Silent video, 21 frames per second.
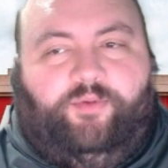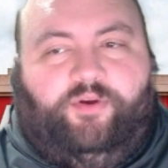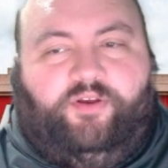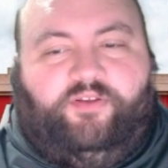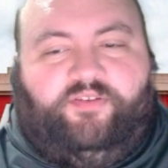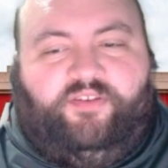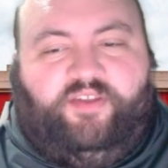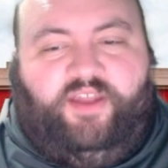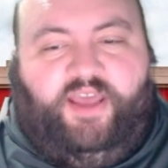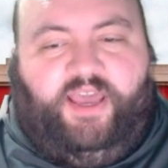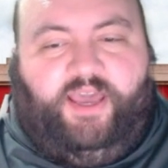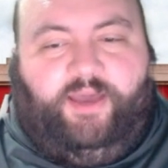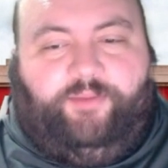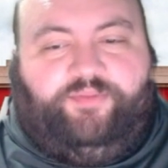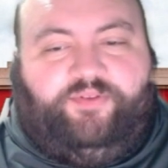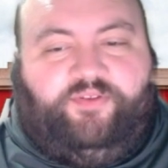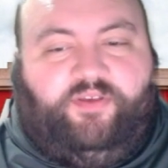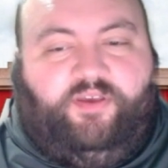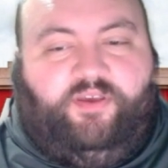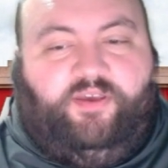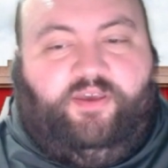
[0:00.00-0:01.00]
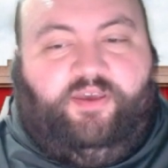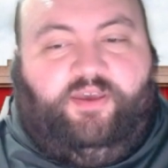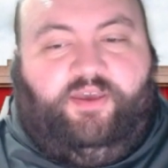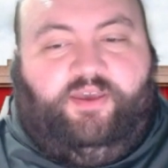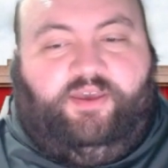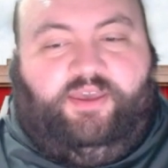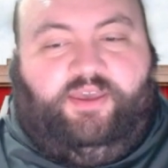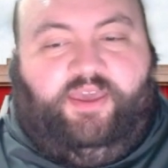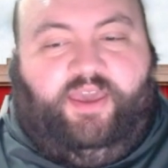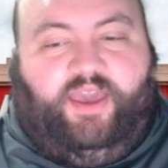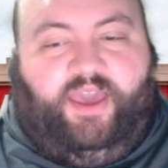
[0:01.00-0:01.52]
of snaps.
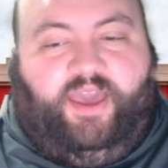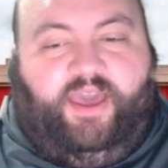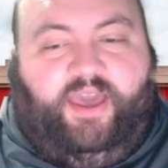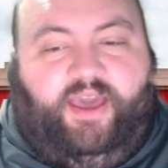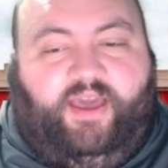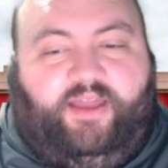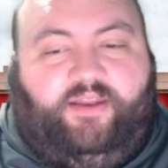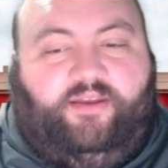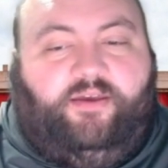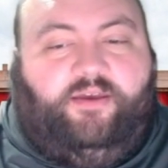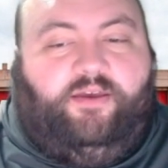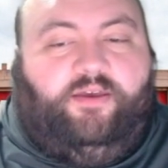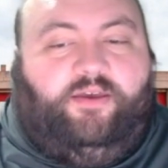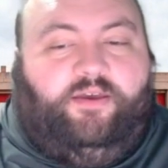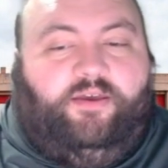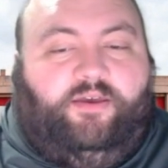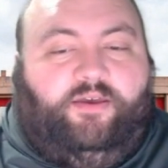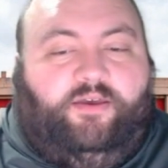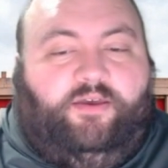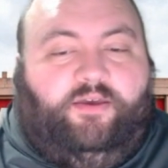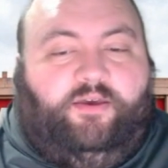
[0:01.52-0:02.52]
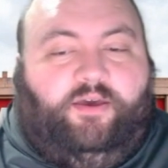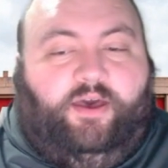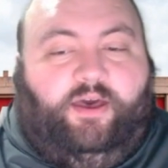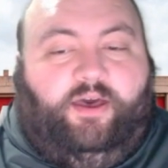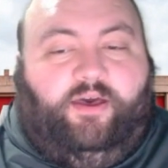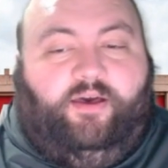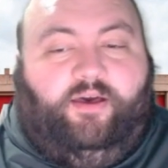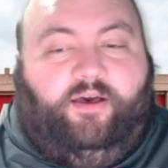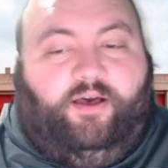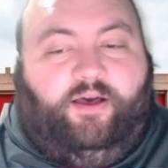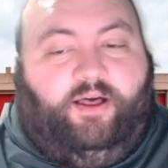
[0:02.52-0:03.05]
He had
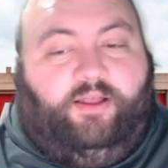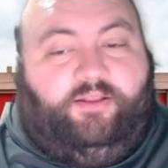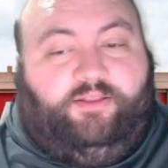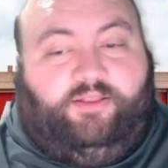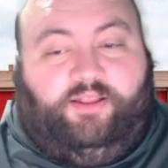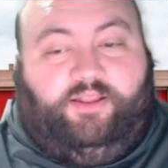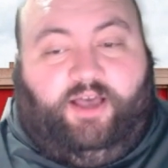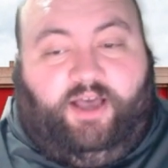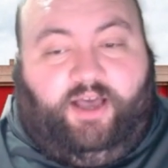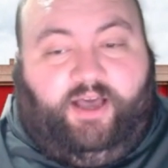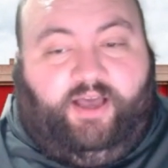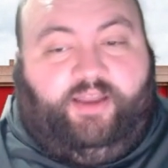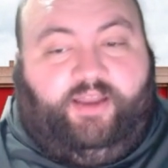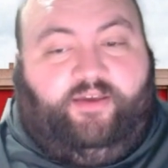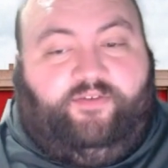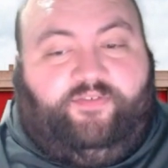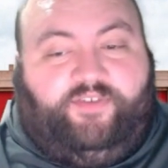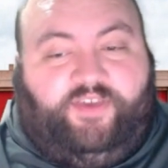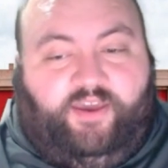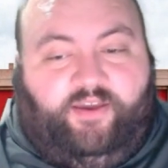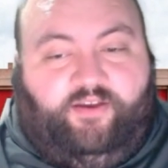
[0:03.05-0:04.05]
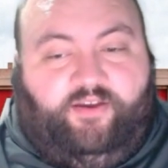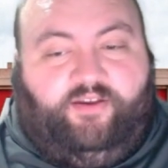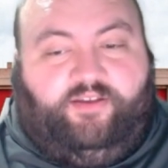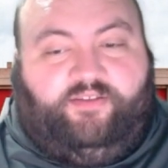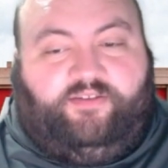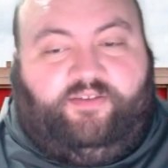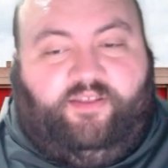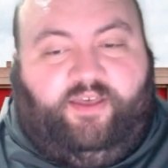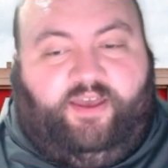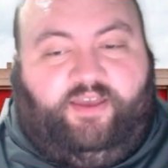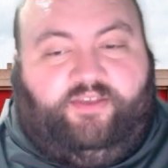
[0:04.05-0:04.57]
a lot of carries
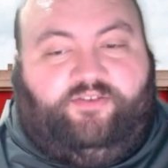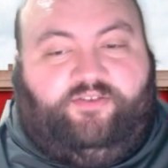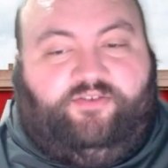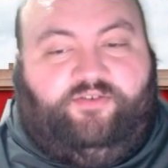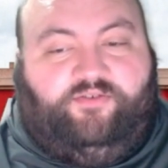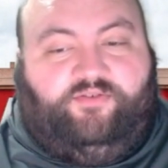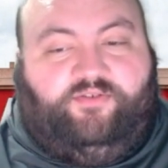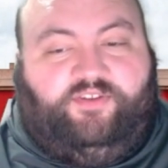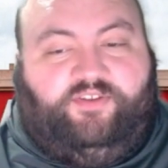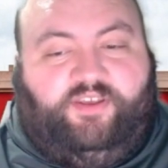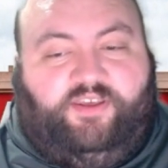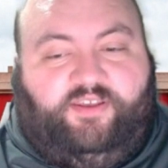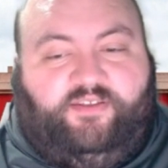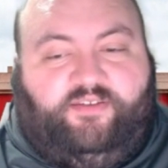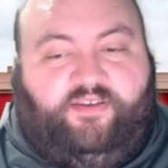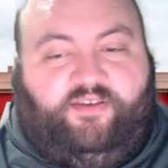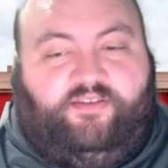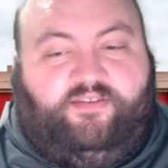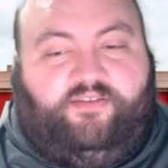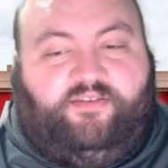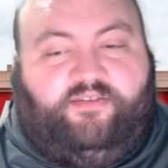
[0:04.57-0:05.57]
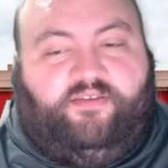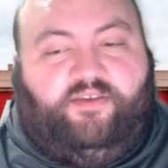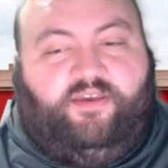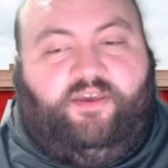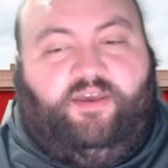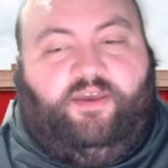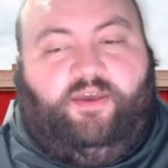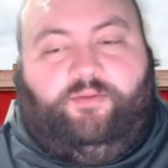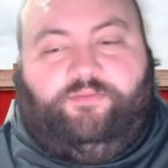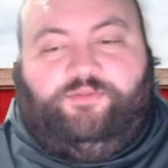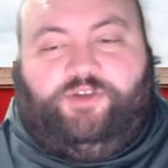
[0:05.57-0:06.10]
the last 2 seasons.
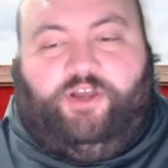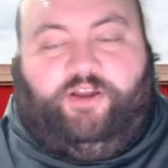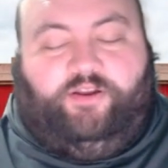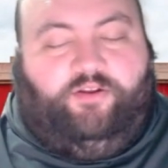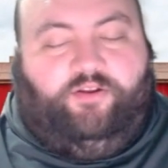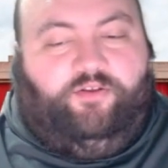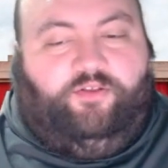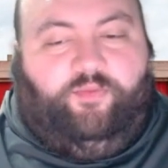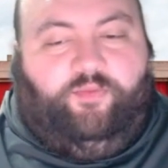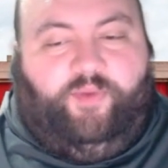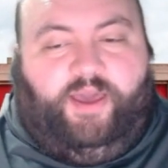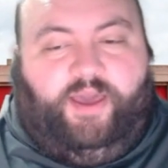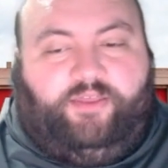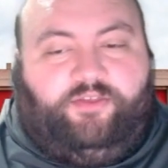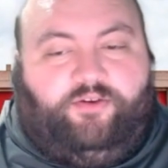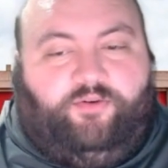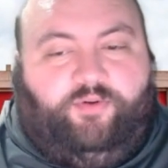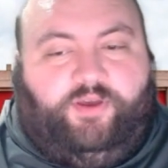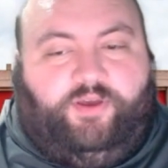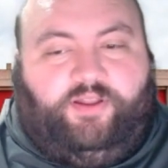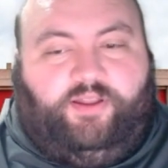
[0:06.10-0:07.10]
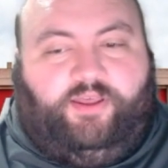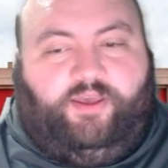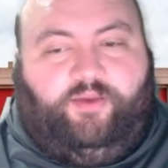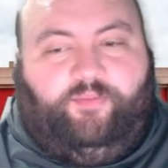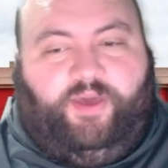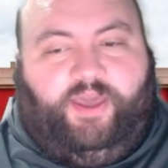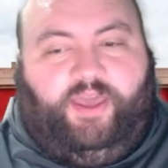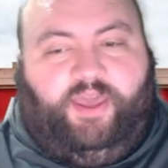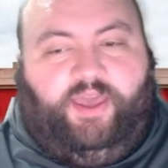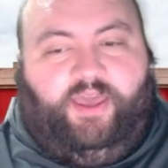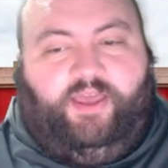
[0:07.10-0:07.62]
Trying to do the math quickly in
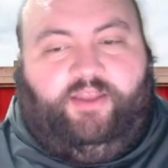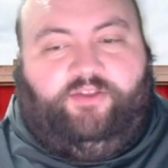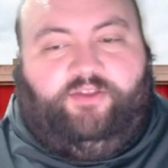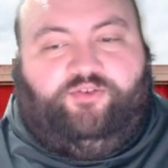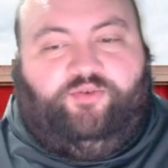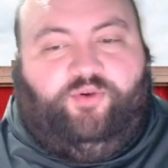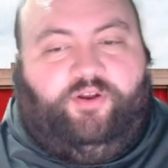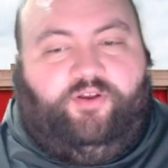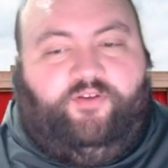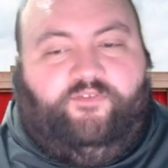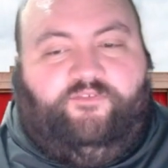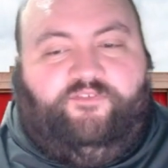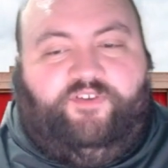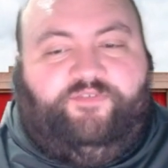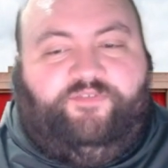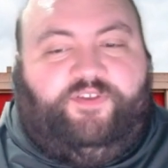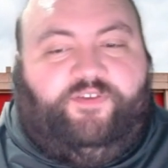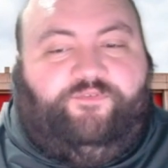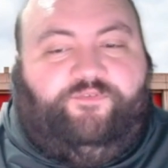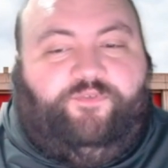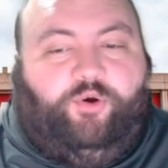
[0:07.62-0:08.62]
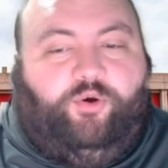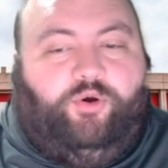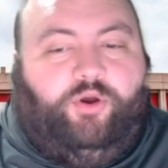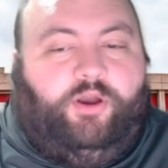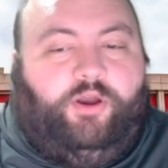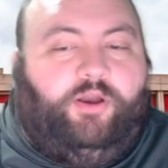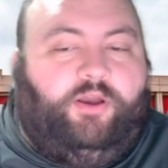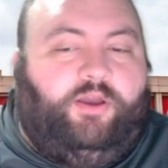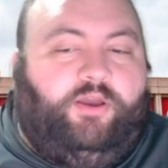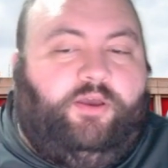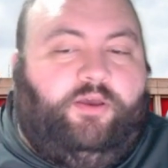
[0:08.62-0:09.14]
my head, 254